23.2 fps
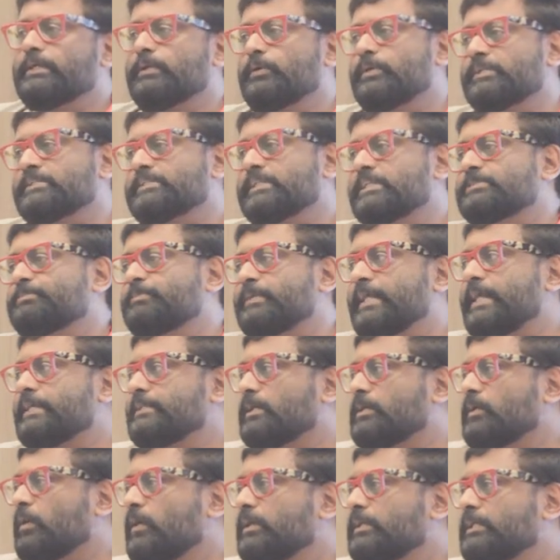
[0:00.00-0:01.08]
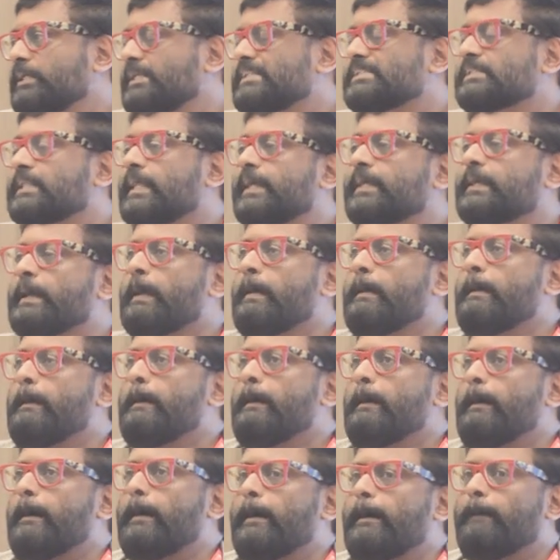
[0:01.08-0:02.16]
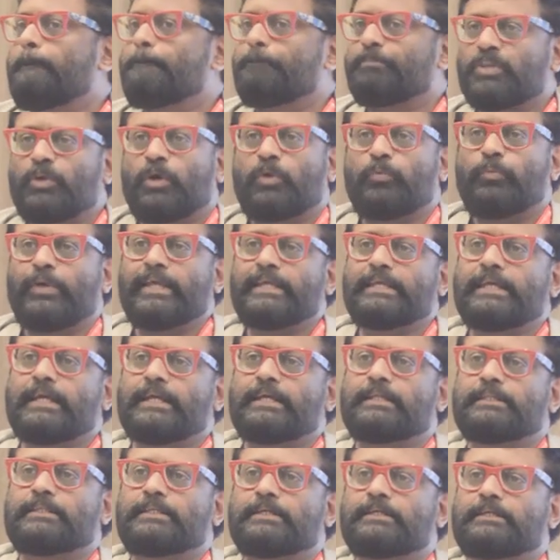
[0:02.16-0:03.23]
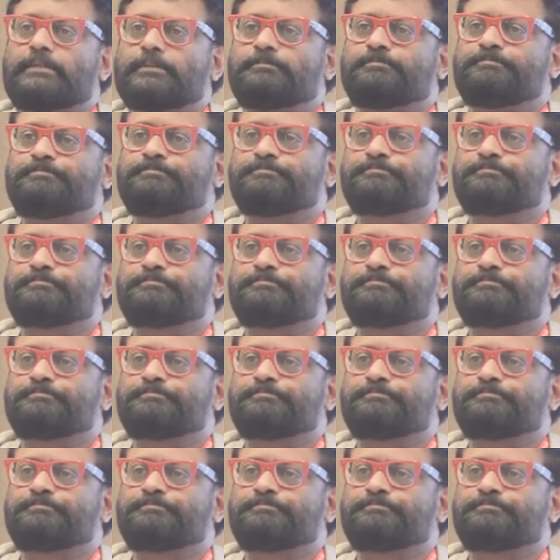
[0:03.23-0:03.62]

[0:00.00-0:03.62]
you're just spraying the contents like you're winking in the,